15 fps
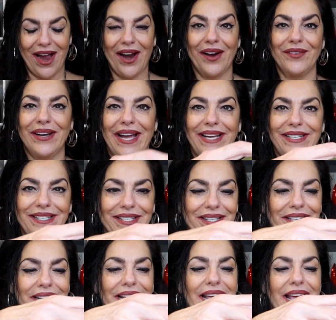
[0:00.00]
All right.
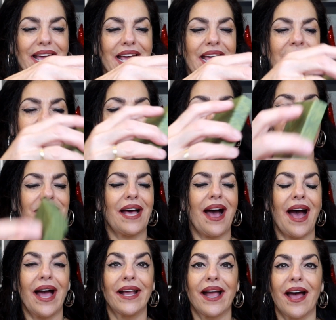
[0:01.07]
And
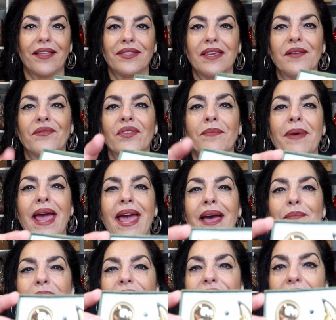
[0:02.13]
I got them from
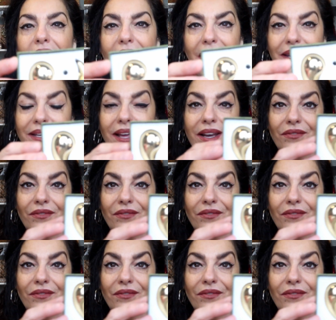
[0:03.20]
Amazon.